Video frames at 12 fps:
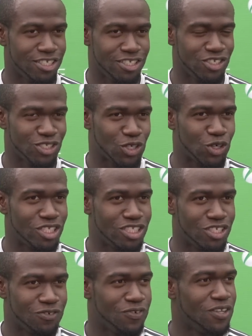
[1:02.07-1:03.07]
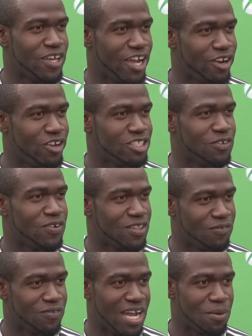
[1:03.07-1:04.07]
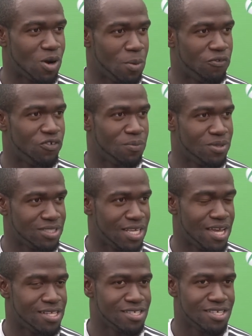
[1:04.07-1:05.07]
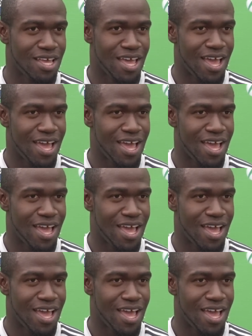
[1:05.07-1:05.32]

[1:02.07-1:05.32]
it's just good to feel the energy, feel the vibe coming from the stands.